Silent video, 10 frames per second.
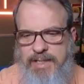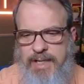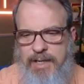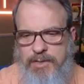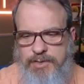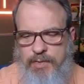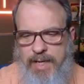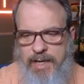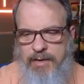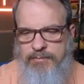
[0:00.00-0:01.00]
and I also
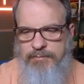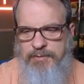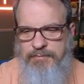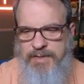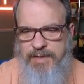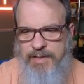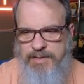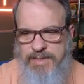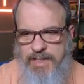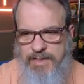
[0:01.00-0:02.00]
have
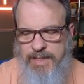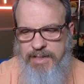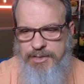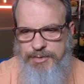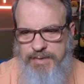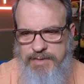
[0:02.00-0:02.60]
50,000 delegated to me.